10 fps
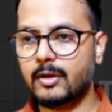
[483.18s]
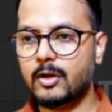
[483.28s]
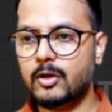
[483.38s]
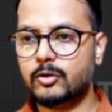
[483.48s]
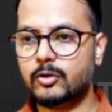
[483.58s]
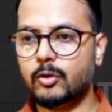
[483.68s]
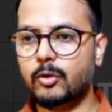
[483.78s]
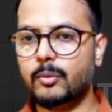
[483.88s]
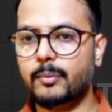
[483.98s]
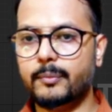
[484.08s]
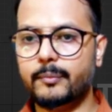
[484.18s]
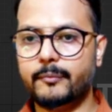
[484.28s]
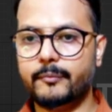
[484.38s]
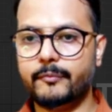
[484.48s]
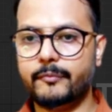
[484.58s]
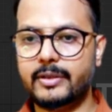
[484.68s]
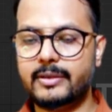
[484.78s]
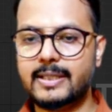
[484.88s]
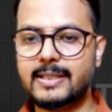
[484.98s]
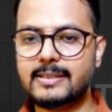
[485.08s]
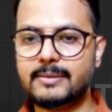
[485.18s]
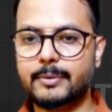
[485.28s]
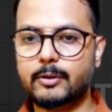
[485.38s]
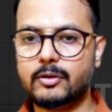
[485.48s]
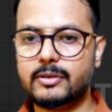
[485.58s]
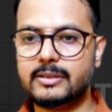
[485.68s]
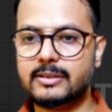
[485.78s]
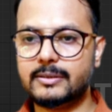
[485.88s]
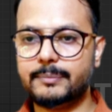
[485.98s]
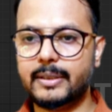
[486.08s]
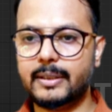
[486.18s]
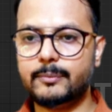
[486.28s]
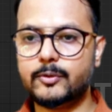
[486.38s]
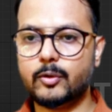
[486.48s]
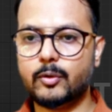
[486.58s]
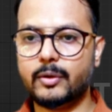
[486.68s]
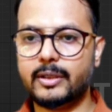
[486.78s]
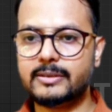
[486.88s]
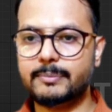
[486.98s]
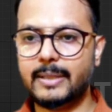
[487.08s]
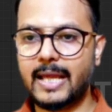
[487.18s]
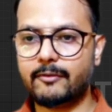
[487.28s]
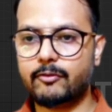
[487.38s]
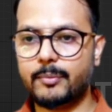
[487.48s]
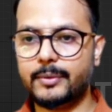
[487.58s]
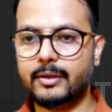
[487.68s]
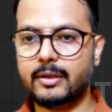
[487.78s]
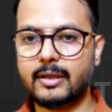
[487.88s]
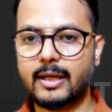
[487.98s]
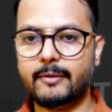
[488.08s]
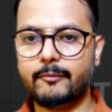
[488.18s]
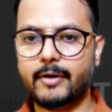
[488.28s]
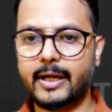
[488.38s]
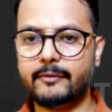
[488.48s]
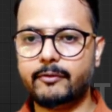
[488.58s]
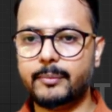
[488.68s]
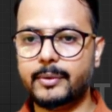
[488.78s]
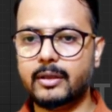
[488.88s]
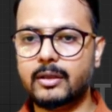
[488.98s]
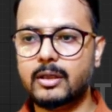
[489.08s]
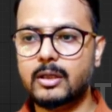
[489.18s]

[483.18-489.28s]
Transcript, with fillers: So with this, because this is beam, so it's black from here and white from here.